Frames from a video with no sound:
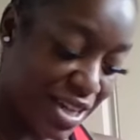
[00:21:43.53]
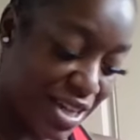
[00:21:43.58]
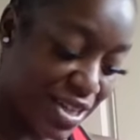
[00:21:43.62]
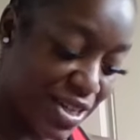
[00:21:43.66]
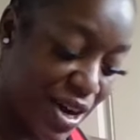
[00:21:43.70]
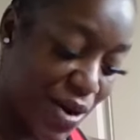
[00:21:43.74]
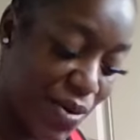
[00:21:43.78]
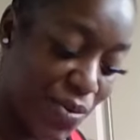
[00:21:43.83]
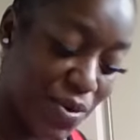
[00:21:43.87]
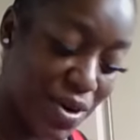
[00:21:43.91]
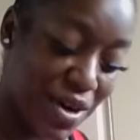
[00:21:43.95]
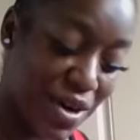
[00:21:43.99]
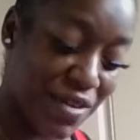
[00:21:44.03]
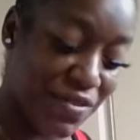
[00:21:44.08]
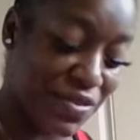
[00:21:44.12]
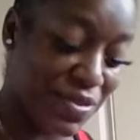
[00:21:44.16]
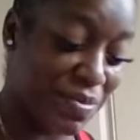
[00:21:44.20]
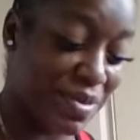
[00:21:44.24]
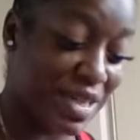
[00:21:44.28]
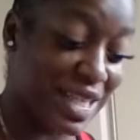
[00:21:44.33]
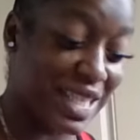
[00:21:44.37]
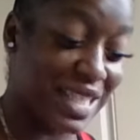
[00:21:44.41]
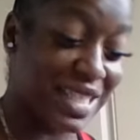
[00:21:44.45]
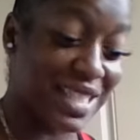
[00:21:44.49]
Don't run
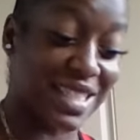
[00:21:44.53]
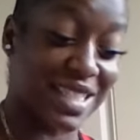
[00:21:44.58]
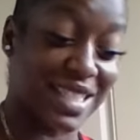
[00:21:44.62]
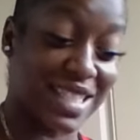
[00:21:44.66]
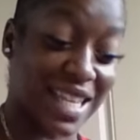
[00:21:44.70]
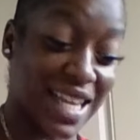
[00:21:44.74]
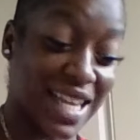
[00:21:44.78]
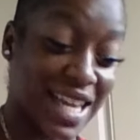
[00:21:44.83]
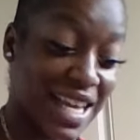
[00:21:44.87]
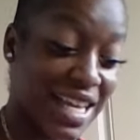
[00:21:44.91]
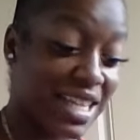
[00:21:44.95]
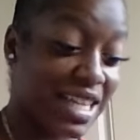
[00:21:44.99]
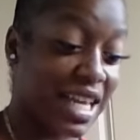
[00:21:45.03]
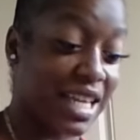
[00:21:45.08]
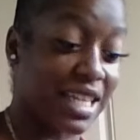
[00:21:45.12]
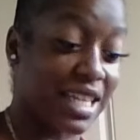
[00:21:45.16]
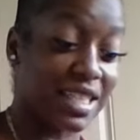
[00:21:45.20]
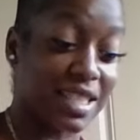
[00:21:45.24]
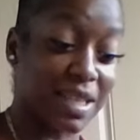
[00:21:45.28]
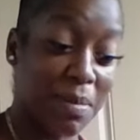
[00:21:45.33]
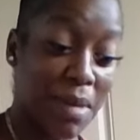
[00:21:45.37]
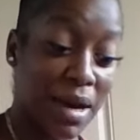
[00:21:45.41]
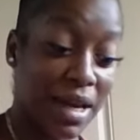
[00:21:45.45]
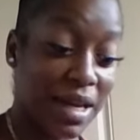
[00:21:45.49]
from this dick. Like
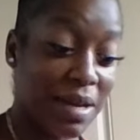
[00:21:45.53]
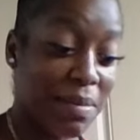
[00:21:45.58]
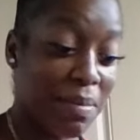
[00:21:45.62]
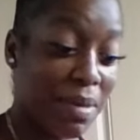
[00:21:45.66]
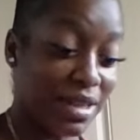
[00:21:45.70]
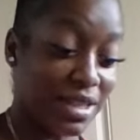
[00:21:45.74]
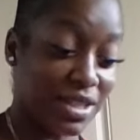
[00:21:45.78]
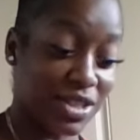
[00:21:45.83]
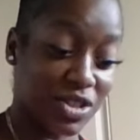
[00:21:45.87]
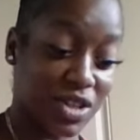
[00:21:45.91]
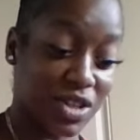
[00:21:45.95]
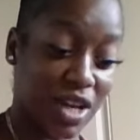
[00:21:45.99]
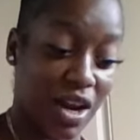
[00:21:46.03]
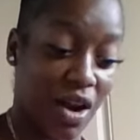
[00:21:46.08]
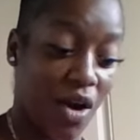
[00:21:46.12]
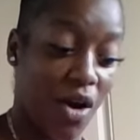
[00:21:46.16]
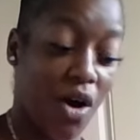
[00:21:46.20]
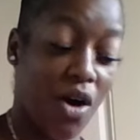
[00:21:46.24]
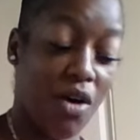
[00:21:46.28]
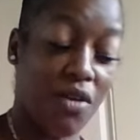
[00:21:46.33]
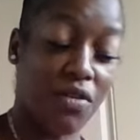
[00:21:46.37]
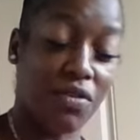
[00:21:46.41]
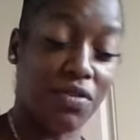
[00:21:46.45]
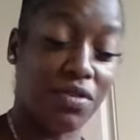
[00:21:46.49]
somebody about to try to
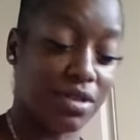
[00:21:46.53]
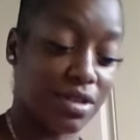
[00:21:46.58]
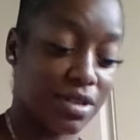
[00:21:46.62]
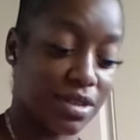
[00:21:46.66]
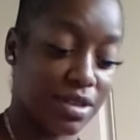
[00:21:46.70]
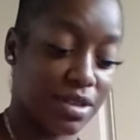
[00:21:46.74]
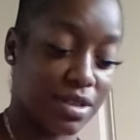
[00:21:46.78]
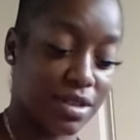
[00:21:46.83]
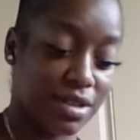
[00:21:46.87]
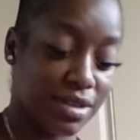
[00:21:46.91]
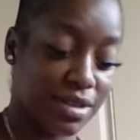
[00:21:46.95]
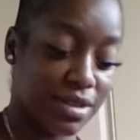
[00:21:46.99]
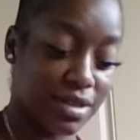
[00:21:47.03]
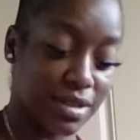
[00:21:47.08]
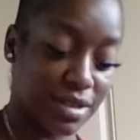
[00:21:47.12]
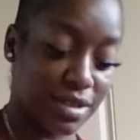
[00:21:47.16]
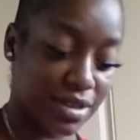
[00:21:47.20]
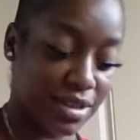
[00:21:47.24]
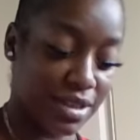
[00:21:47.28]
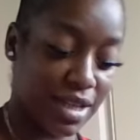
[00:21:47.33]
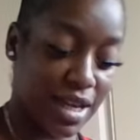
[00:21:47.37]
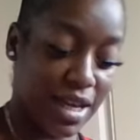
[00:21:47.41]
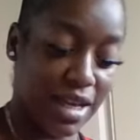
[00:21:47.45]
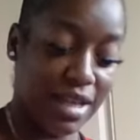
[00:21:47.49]
offer
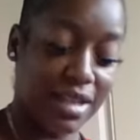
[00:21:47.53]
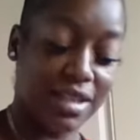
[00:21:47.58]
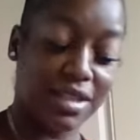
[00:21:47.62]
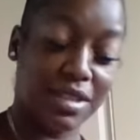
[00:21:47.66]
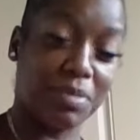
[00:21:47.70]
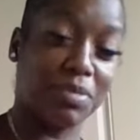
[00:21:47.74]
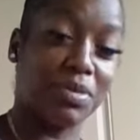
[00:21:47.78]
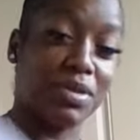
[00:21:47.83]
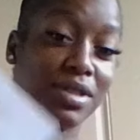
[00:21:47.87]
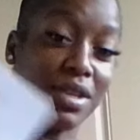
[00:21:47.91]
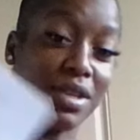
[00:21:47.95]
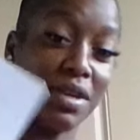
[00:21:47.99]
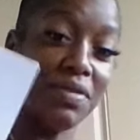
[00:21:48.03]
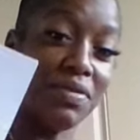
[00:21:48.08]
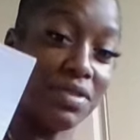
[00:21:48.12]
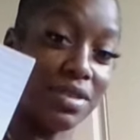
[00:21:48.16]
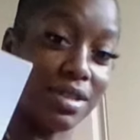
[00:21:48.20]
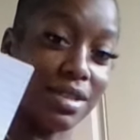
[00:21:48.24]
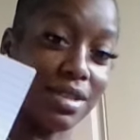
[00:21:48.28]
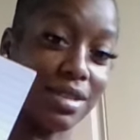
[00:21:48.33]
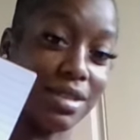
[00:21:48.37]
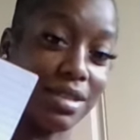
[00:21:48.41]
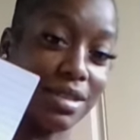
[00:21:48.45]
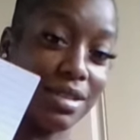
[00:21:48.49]
some
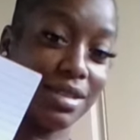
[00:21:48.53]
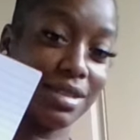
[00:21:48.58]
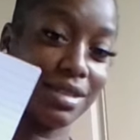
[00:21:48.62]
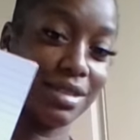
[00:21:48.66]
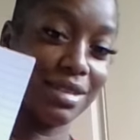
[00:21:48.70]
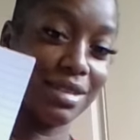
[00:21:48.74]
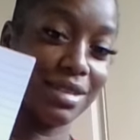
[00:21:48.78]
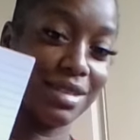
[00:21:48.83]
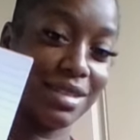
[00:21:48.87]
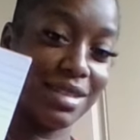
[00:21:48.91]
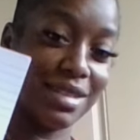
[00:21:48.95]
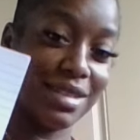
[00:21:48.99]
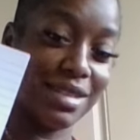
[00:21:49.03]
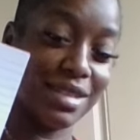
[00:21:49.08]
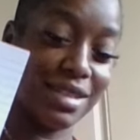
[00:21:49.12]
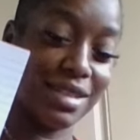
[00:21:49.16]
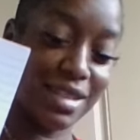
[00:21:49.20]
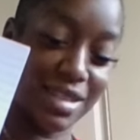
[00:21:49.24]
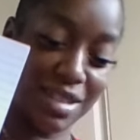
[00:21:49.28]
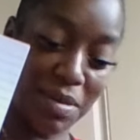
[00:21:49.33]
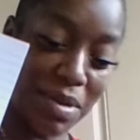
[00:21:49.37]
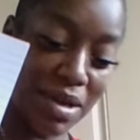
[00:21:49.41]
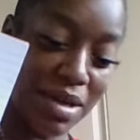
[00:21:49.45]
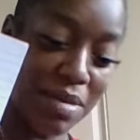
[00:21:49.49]
services.
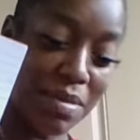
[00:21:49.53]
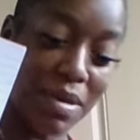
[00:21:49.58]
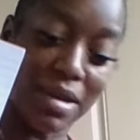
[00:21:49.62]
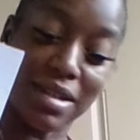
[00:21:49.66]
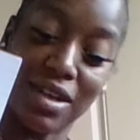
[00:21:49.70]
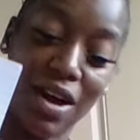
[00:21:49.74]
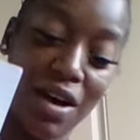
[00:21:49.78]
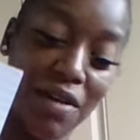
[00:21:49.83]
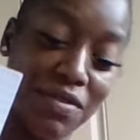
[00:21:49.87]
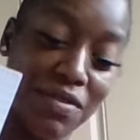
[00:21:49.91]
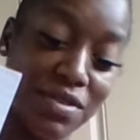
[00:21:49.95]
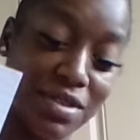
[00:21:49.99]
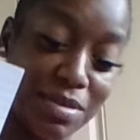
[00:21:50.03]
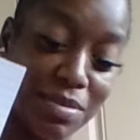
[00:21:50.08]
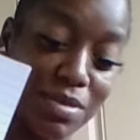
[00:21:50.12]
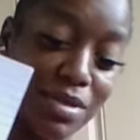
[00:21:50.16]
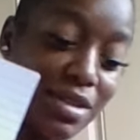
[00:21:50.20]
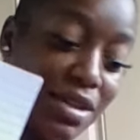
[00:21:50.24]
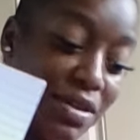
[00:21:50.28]
Somebody about to offer some